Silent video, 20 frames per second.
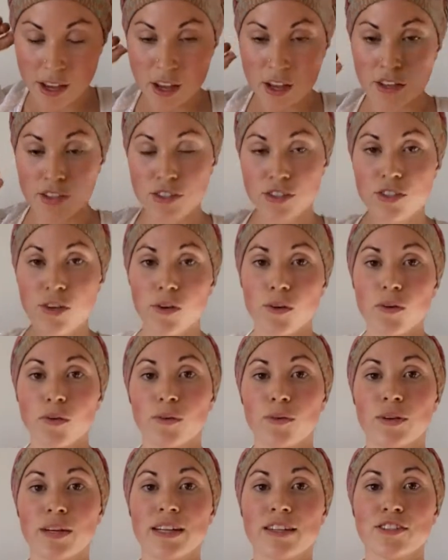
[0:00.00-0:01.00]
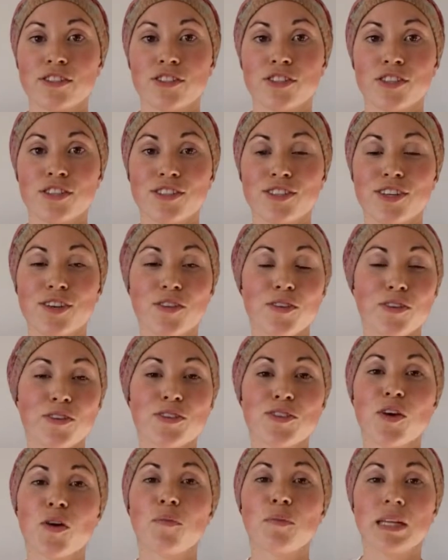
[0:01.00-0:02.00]
So it's just, you know, there's
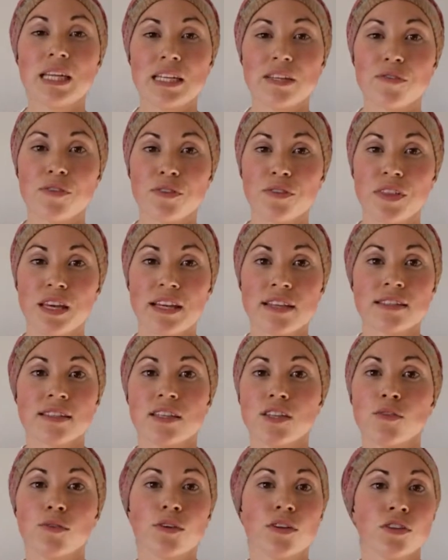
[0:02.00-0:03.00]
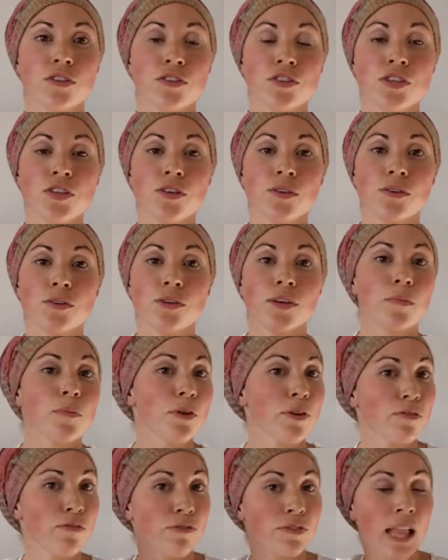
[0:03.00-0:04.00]
so many different things that you can do. You could
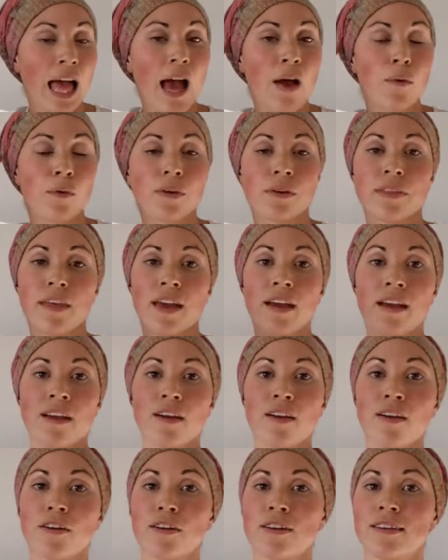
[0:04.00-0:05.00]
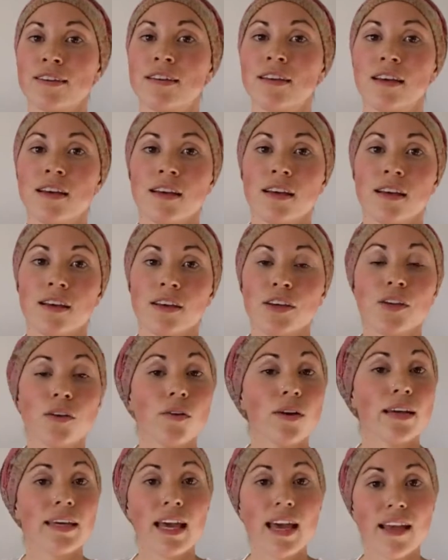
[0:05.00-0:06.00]
put a flower there and, you
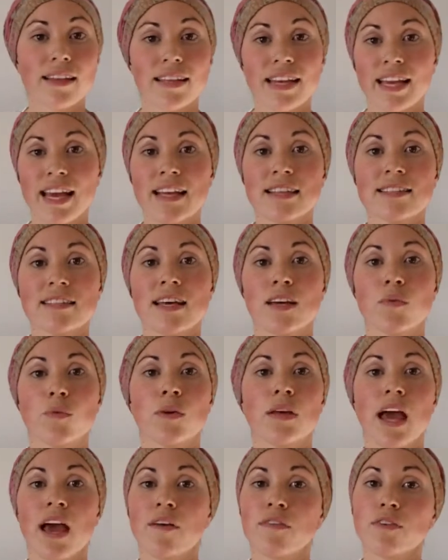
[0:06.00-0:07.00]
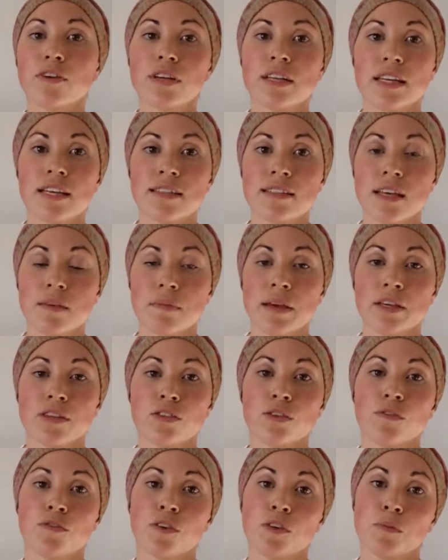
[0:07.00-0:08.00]
know, again, like I said, whatever it is that
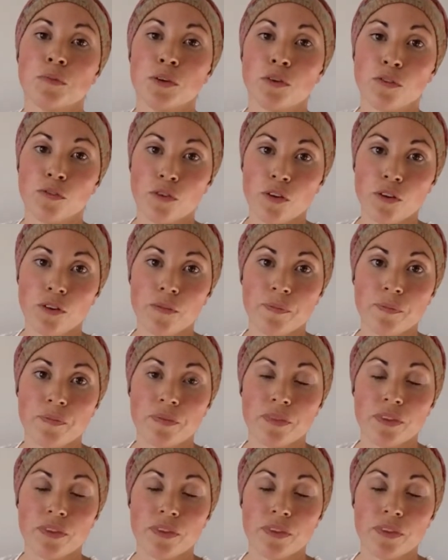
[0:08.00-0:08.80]
makes you feel beautiful.